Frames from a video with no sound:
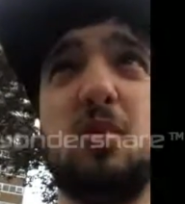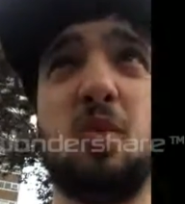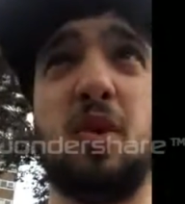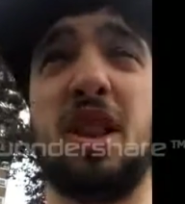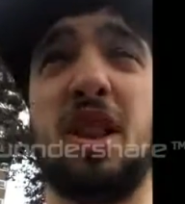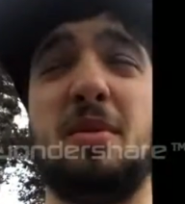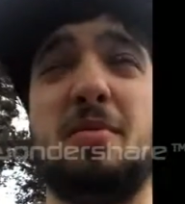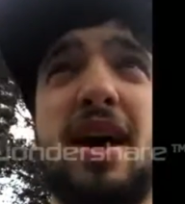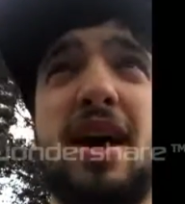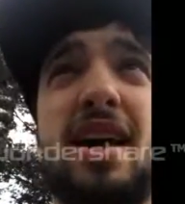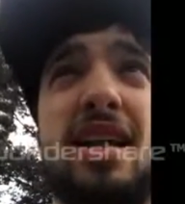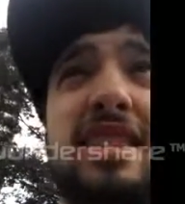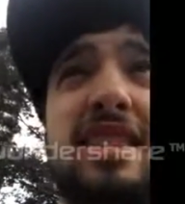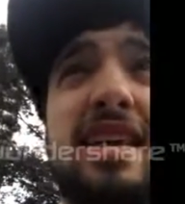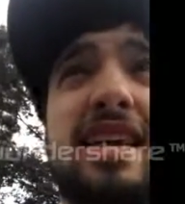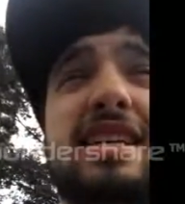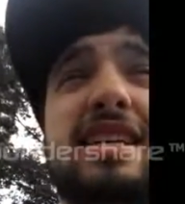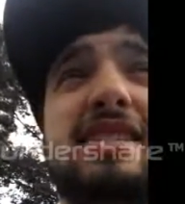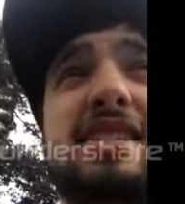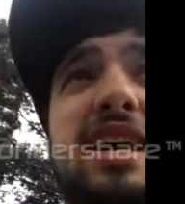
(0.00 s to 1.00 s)
One of the main
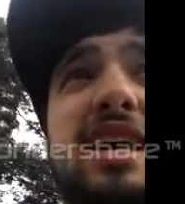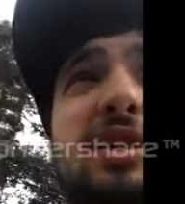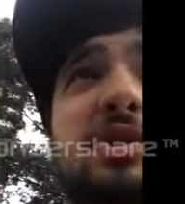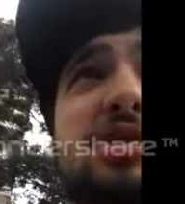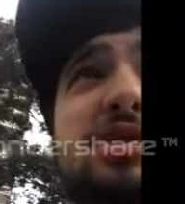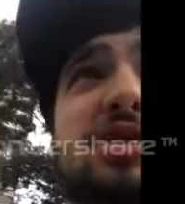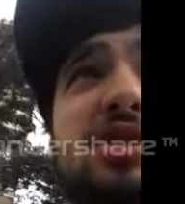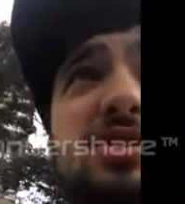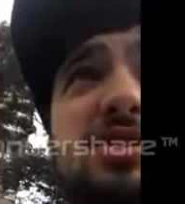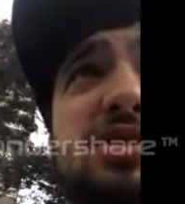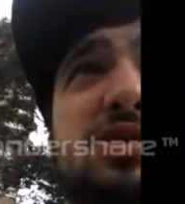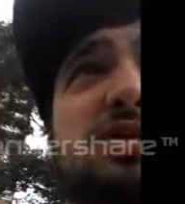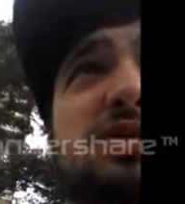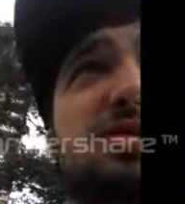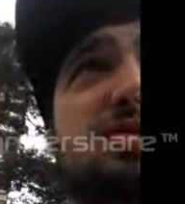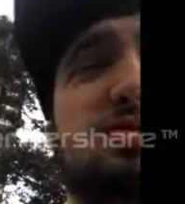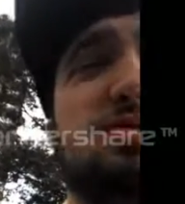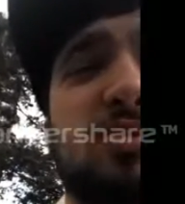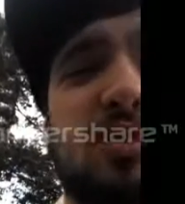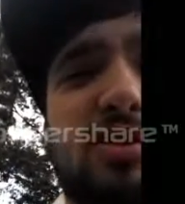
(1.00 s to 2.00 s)
things I also
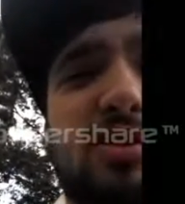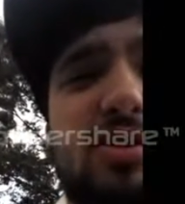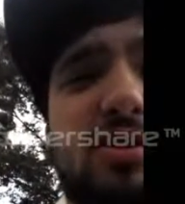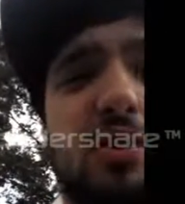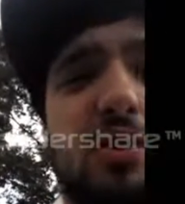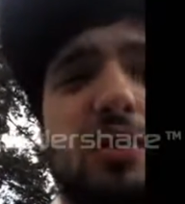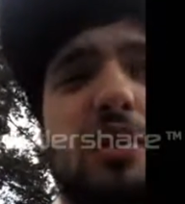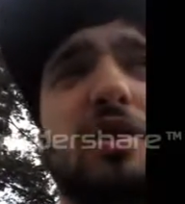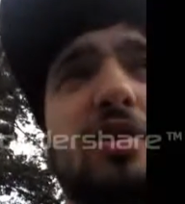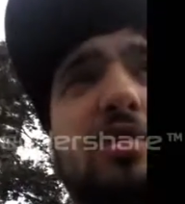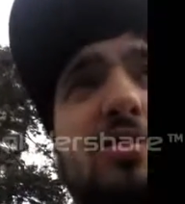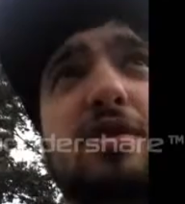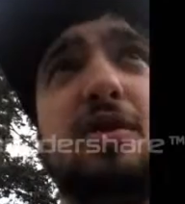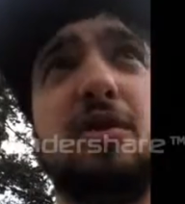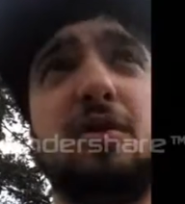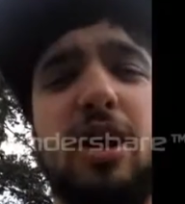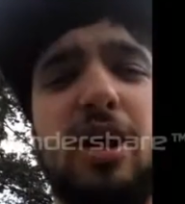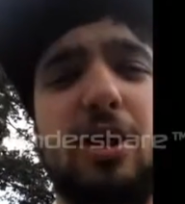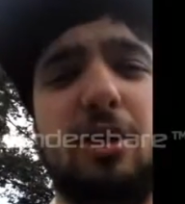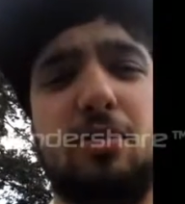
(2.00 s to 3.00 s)
saw
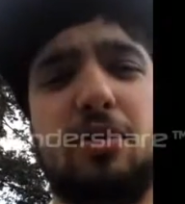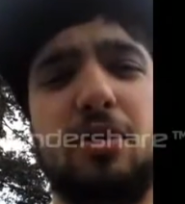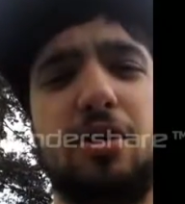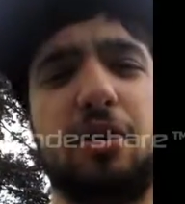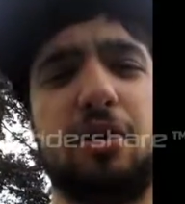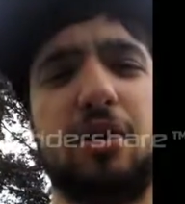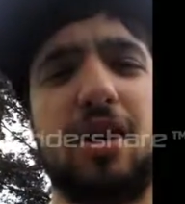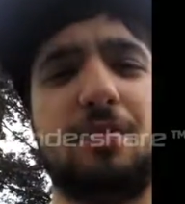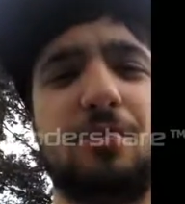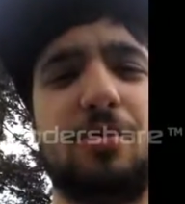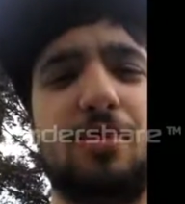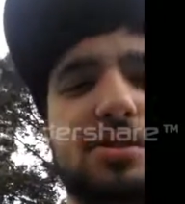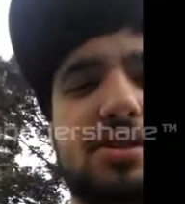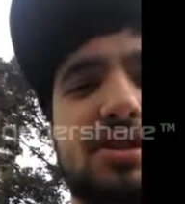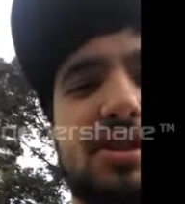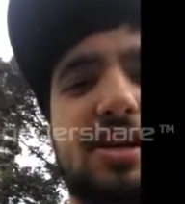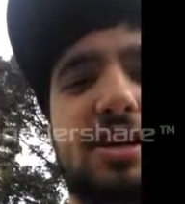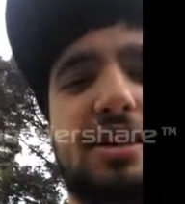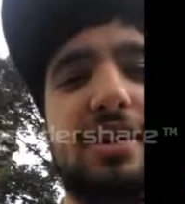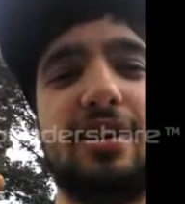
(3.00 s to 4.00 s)
throughout the program
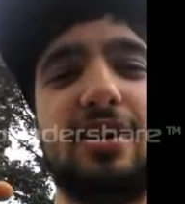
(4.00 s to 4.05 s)
was